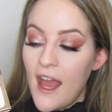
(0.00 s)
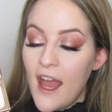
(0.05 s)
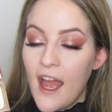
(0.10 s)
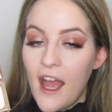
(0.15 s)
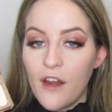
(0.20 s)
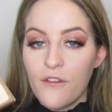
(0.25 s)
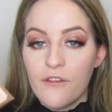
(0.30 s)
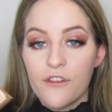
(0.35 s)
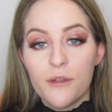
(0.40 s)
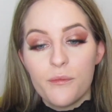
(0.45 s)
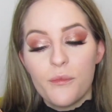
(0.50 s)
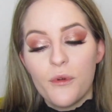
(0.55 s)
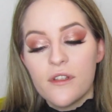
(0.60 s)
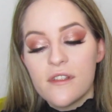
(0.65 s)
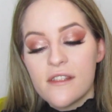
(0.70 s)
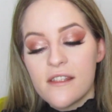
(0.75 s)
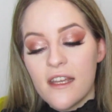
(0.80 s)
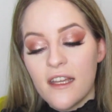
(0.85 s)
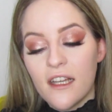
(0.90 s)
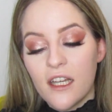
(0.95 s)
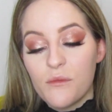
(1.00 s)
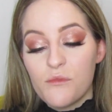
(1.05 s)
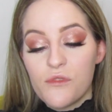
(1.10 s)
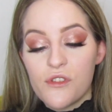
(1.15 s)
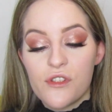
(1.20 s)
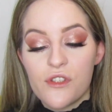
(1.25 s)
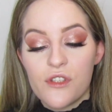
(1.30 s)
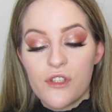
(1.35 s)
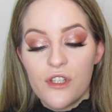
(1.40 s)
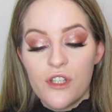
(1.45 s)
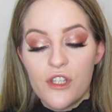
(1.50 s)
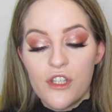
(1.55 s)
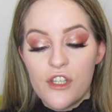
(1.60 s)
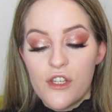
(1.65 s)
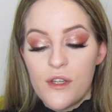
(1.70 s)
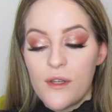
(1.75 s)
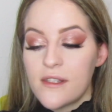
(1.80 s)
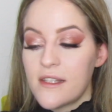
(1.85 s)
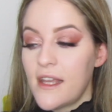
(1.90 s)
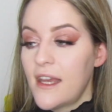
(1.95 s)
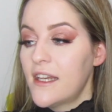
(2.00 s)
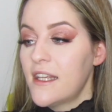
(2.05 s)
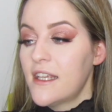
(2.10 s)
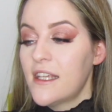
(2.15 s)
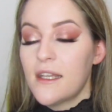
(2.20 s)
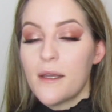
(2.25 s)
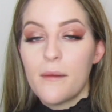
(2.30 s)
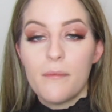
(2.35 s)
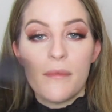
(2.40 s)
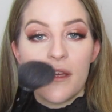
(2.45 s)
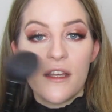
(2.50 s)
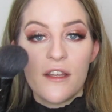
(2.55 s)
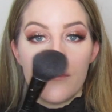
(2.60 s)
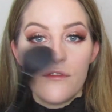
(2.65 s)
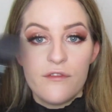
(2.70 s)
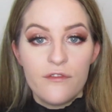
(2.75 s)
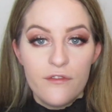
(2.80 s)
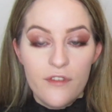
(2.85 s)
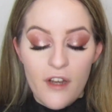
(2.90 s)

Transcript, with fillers: And for the bronzing, I'm just going to use any big